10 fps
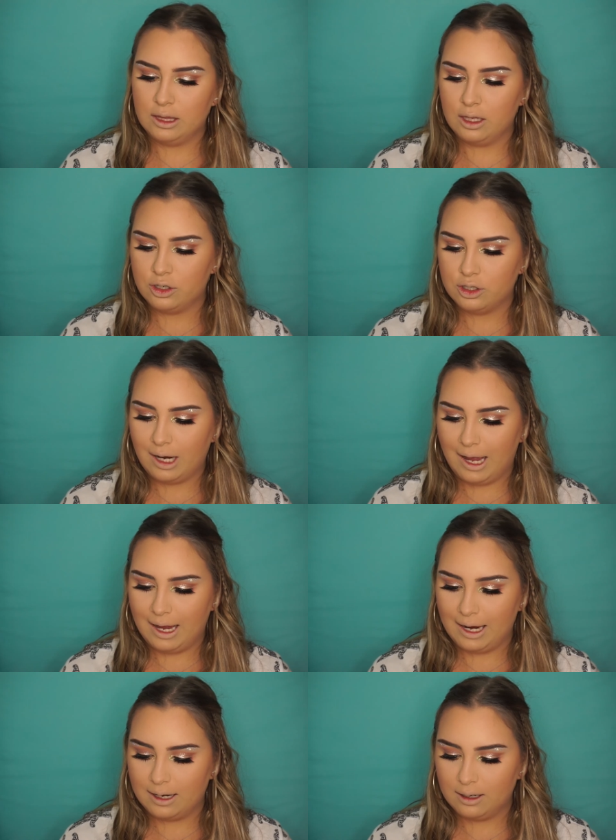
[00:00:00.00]
in the
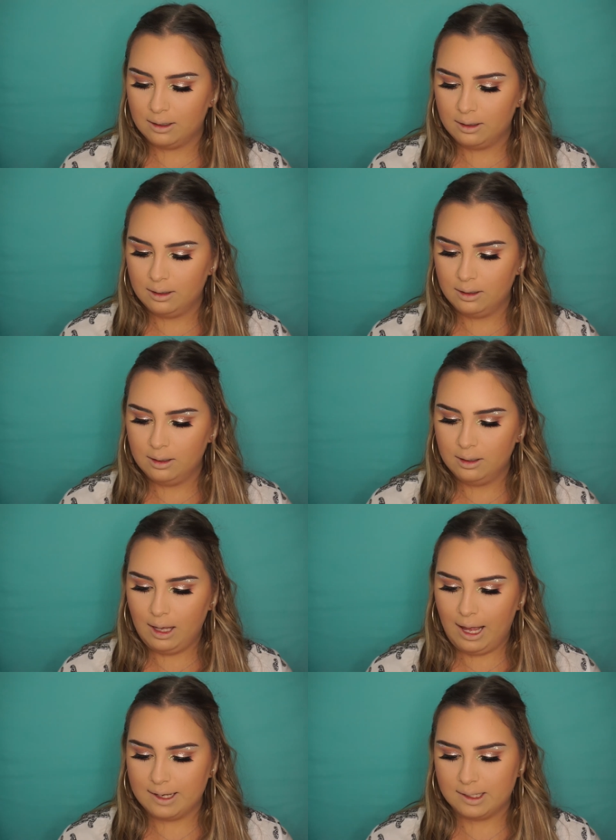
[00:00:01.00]
shade
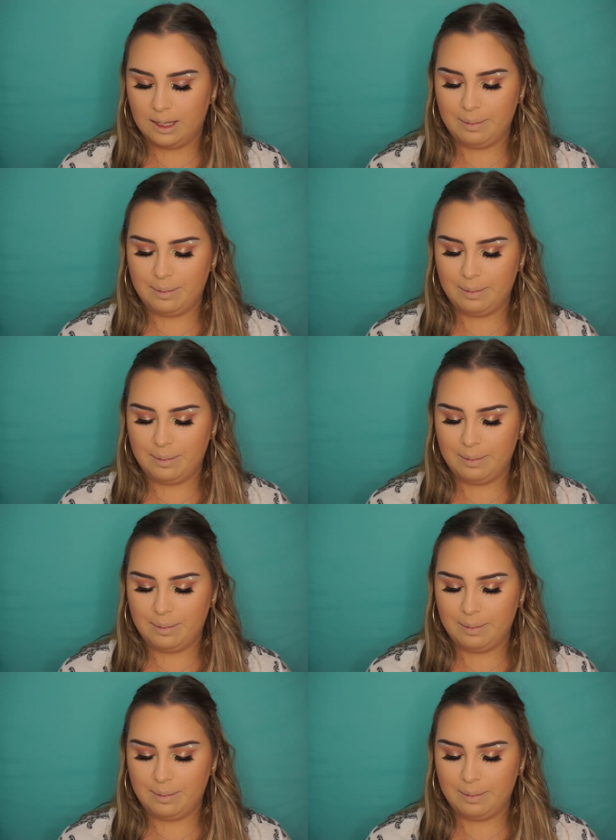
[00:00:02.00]
Hustler